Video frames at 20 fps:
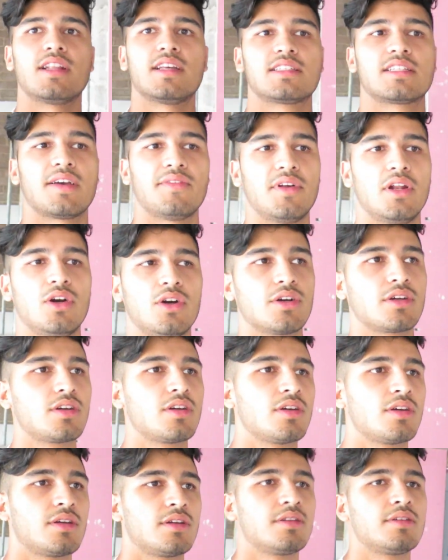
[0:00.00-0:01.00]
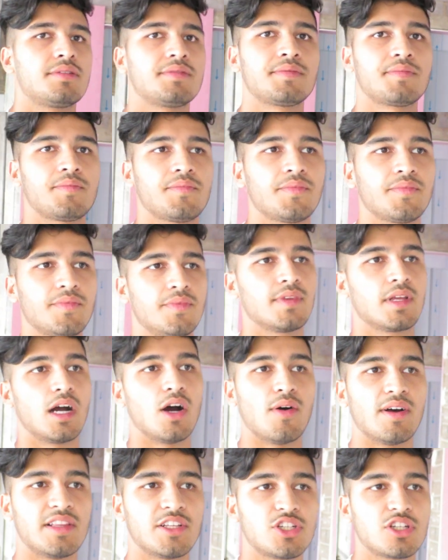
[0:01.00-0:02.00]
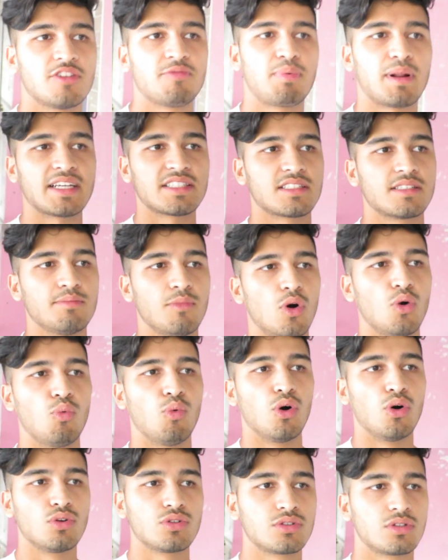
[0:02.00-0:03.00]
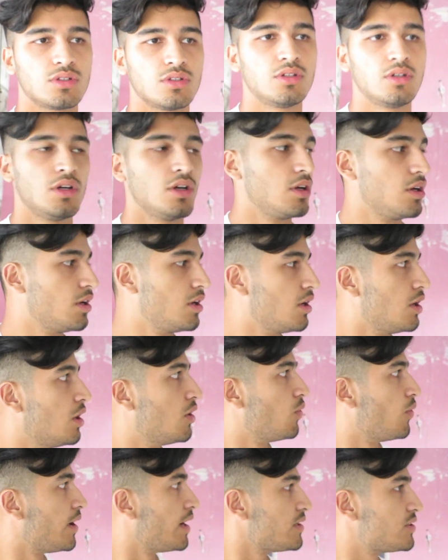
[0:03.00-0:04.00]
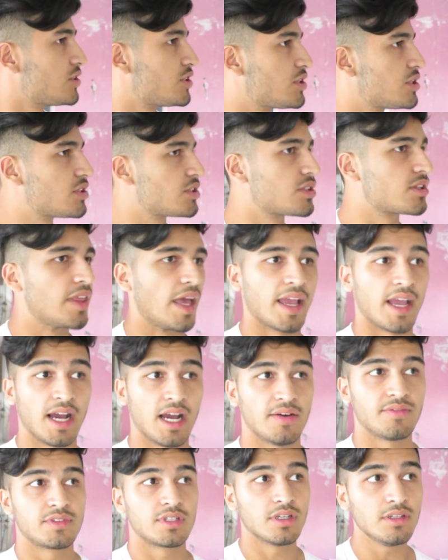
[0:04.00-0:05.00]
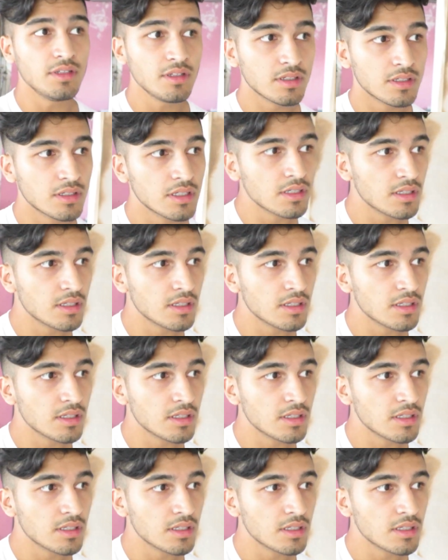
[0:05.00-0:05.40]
Let's have a look. Oh, and they should have plastered more walls, which they have done.